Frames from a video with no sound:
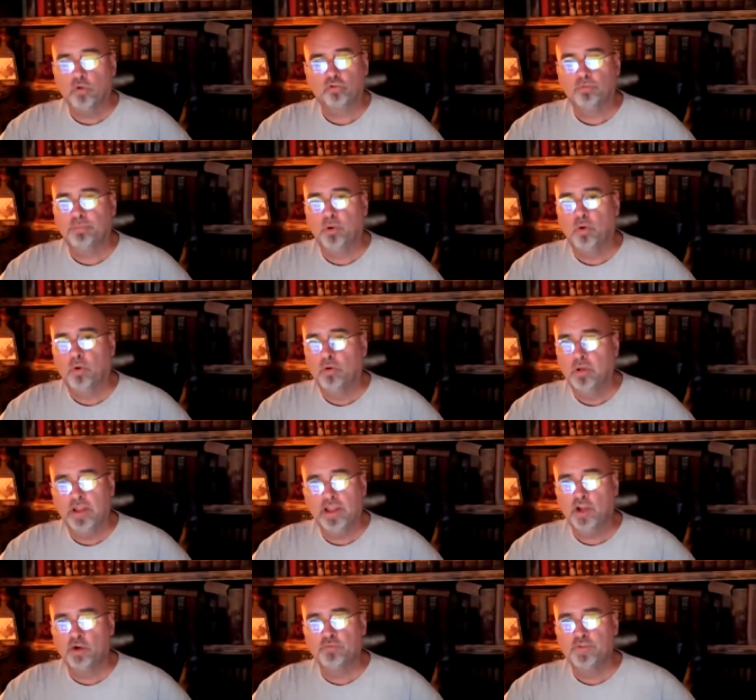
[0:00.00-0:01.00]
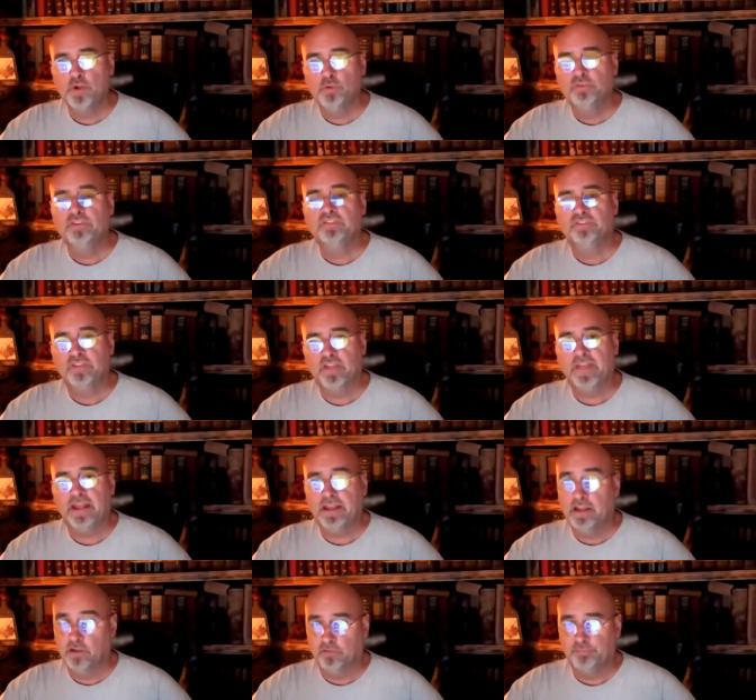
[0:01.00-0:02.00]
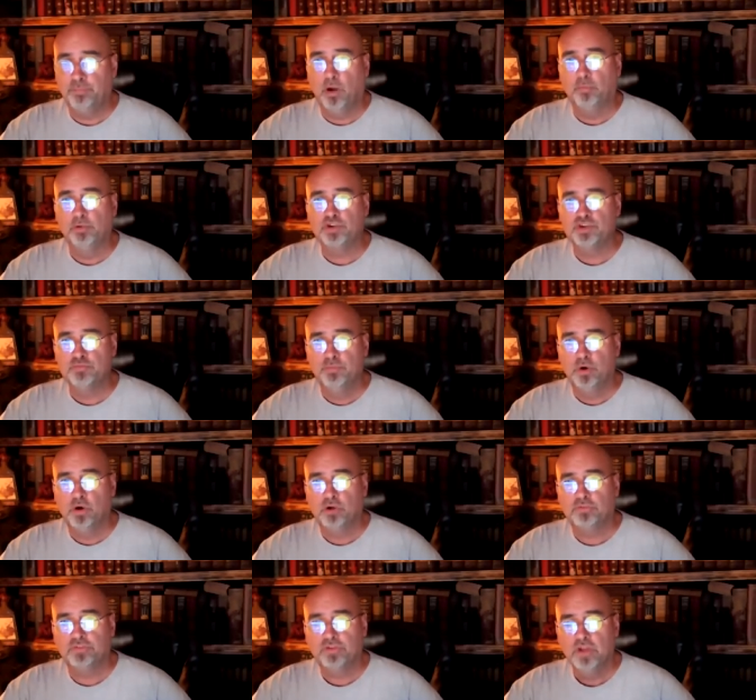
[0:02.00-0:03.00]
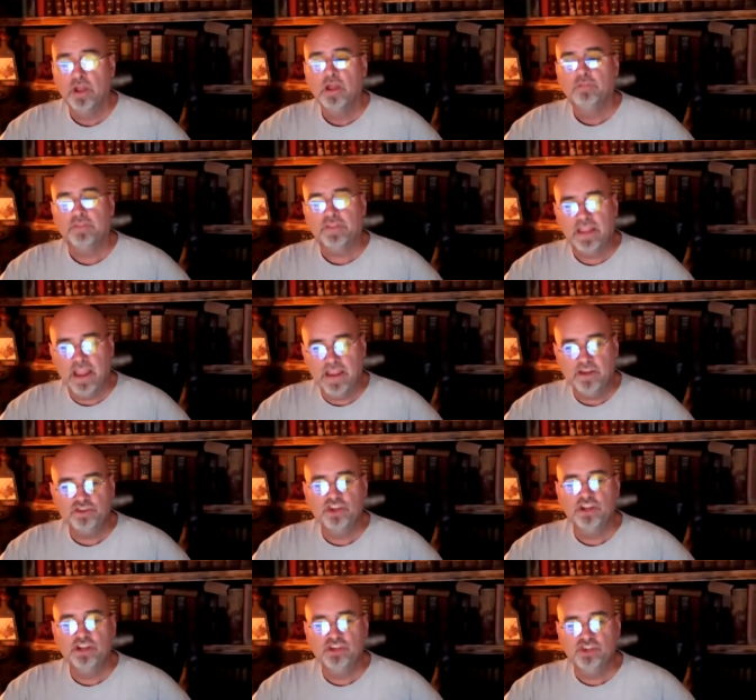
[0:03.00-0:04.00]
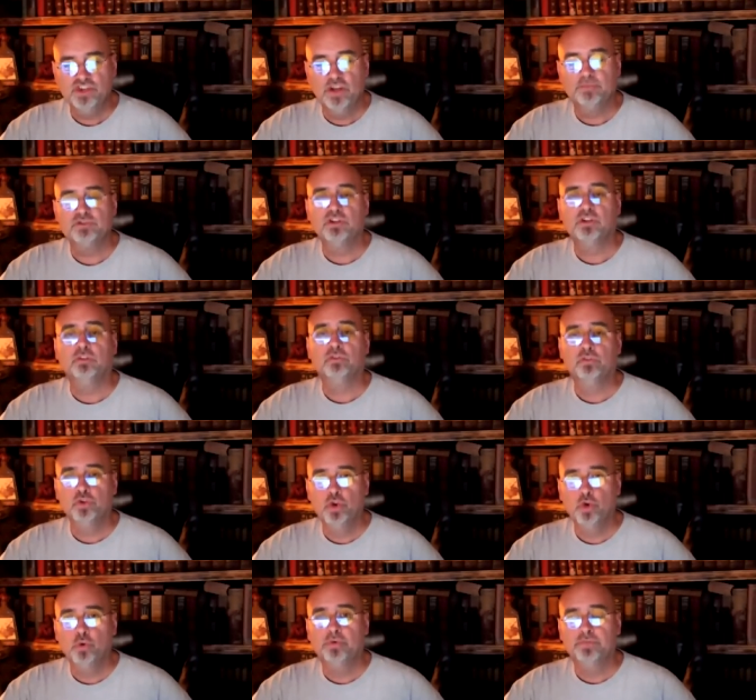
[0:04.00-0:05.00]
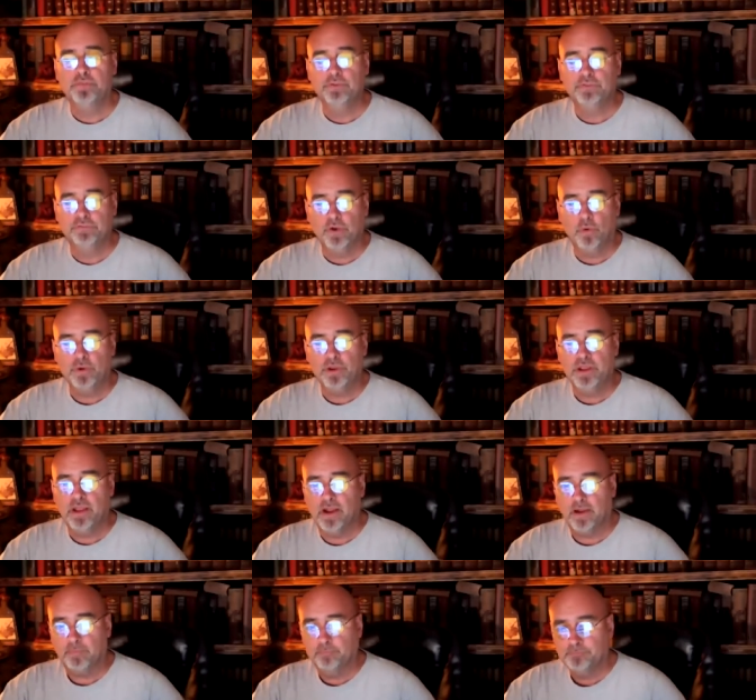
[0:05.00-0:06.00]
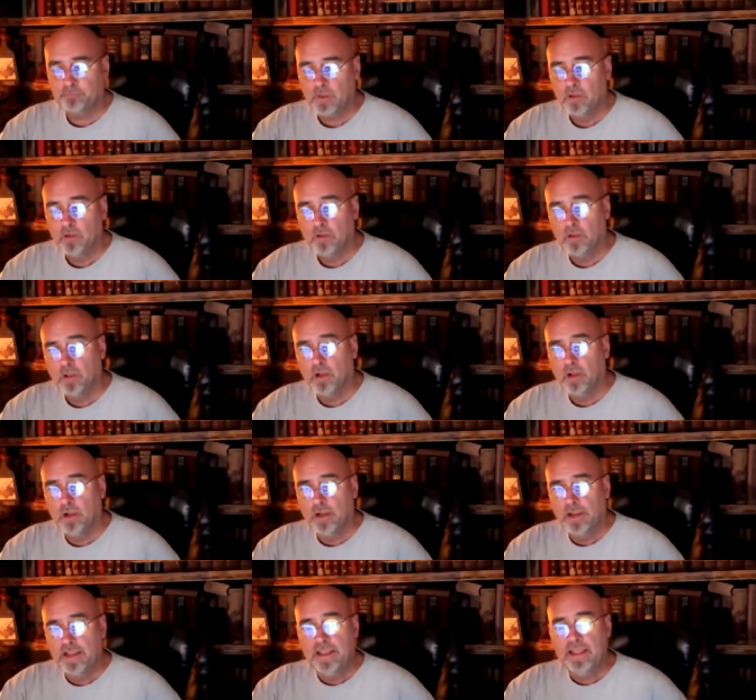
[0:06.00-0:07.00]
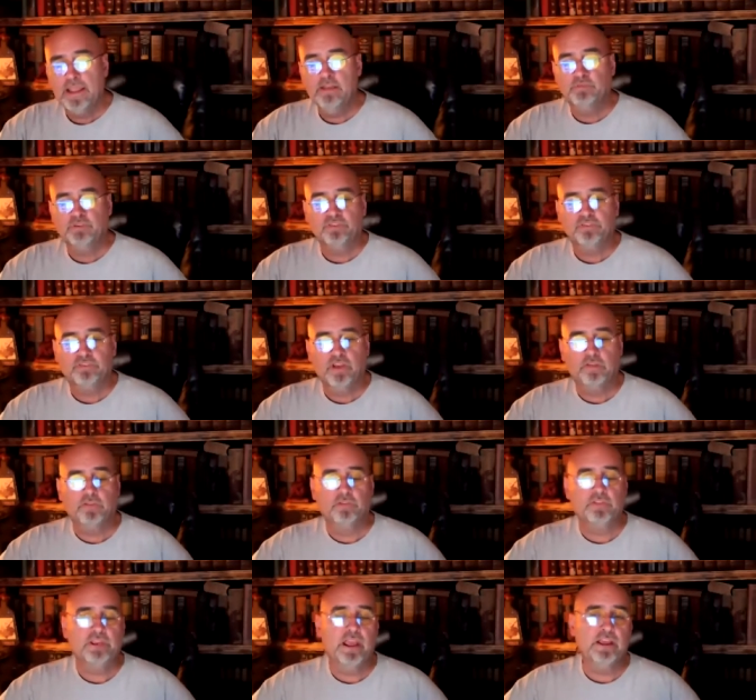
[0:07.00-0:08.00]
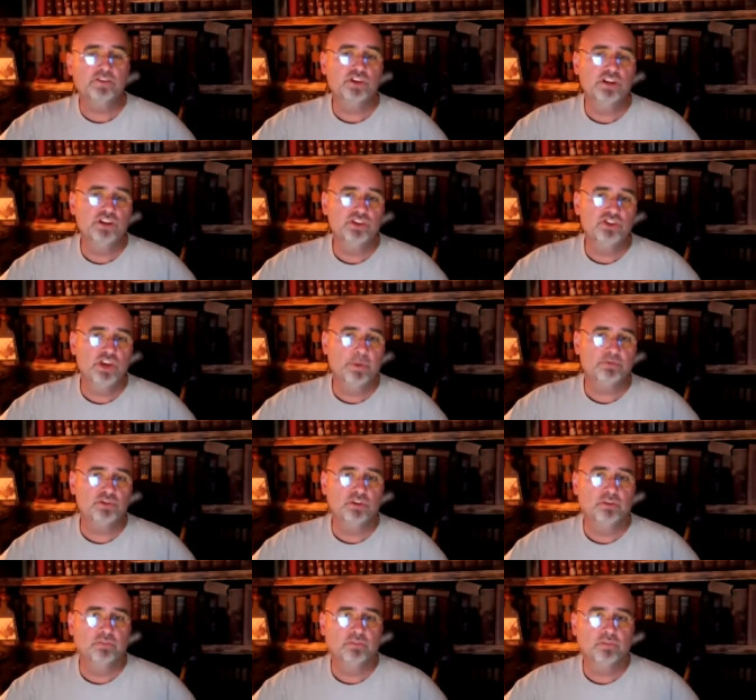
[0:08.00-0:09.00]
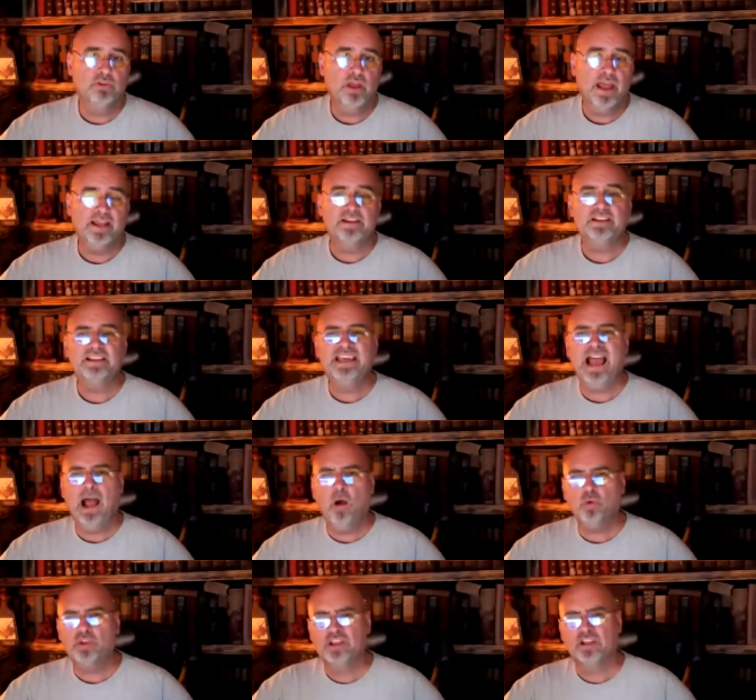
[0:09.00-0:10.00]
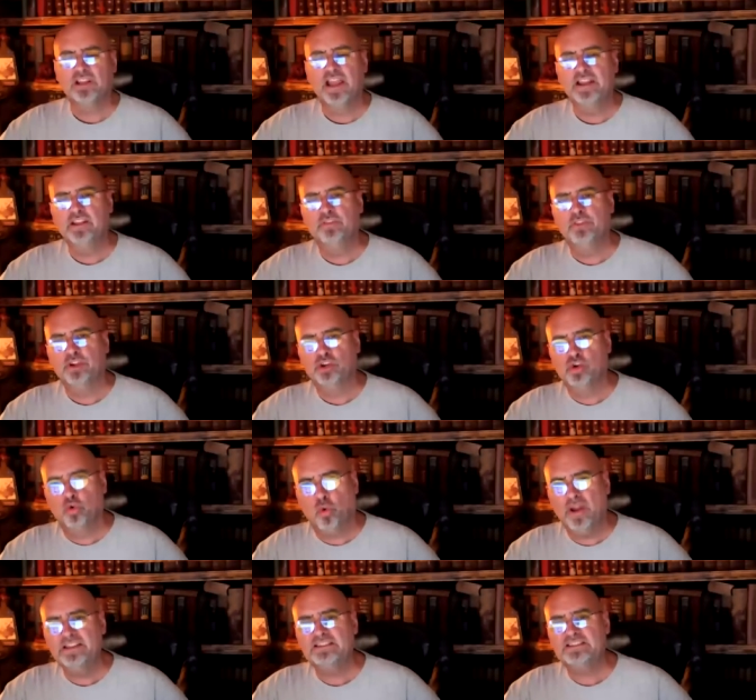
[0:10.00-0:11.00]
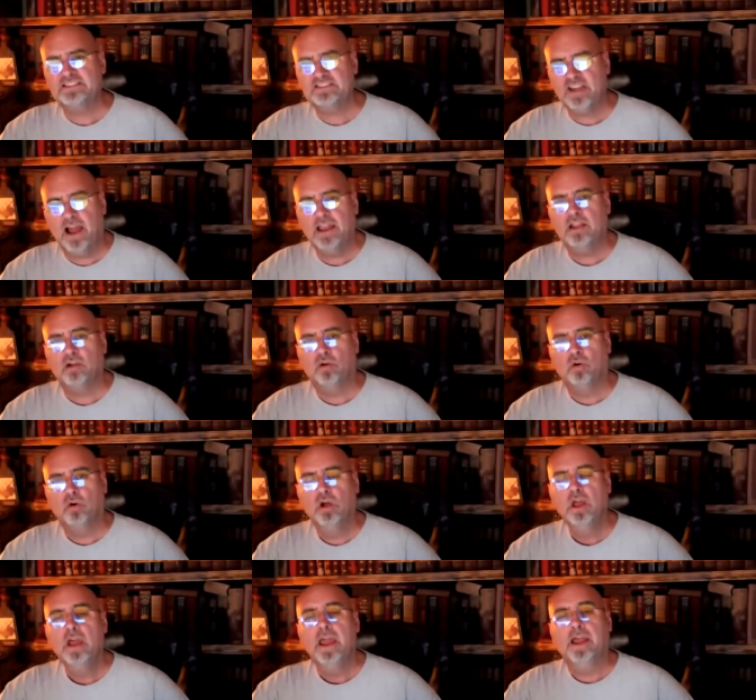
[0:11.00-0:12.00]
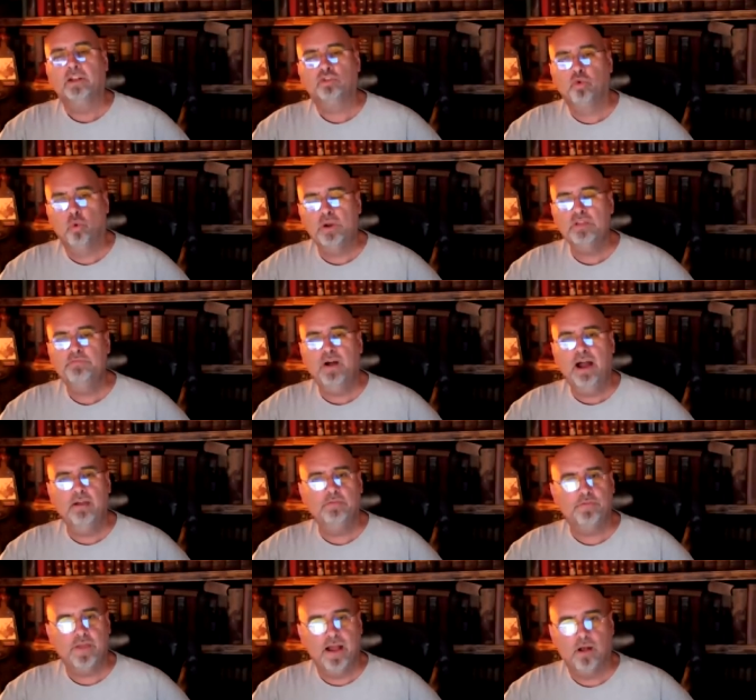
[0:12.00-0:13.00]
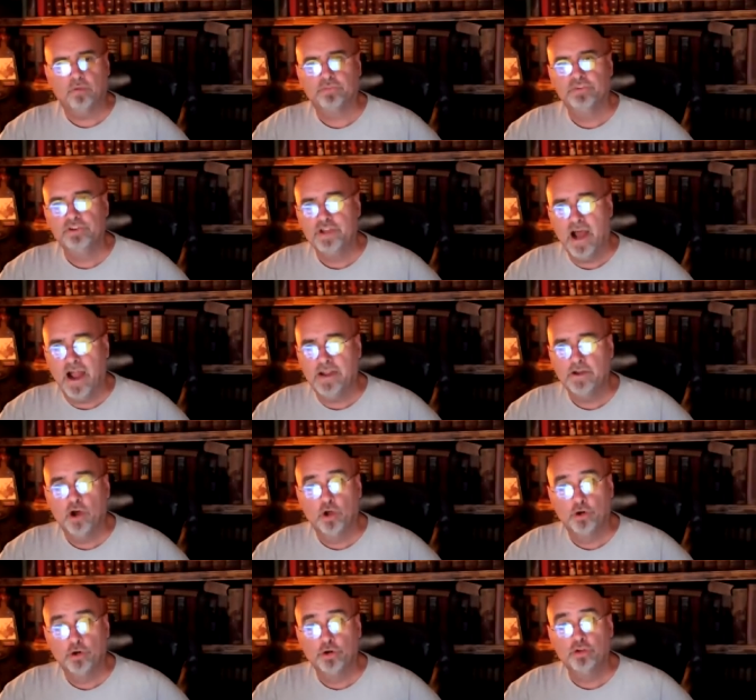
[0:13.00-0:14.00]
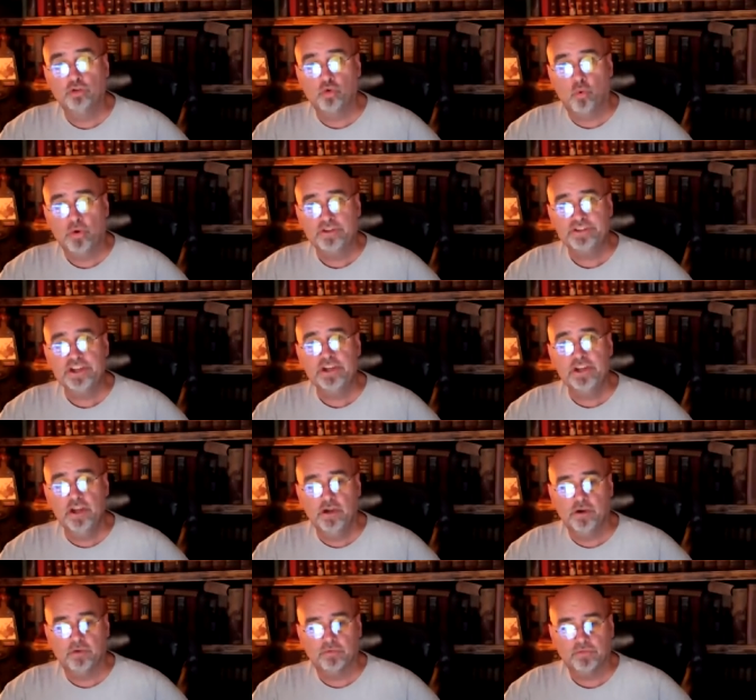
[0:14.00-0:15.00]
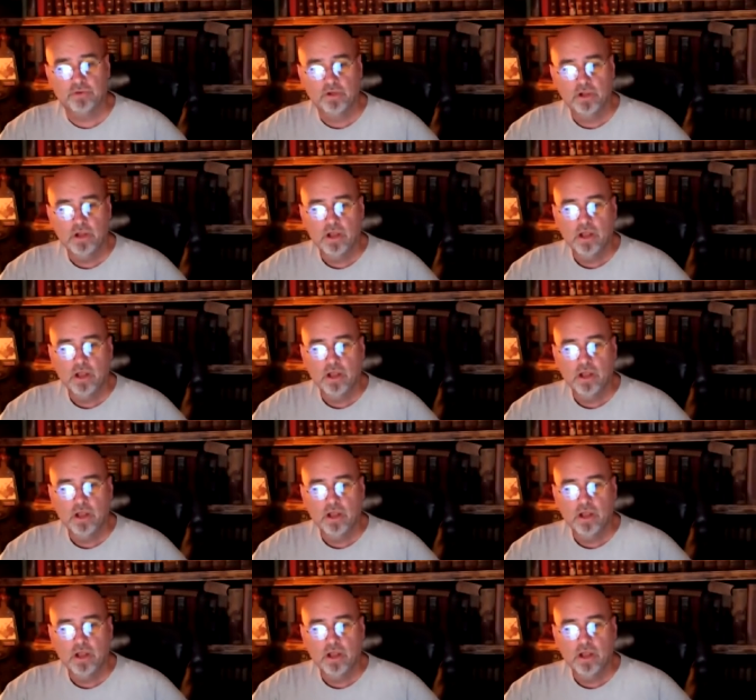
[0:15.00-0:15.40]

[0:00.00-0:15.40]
multiple interviews. He said that in his published books. The ancient Egyptians knew of the zodiac. He even said that the ancient Egyptians had calculated the great cycle at 25,920 years.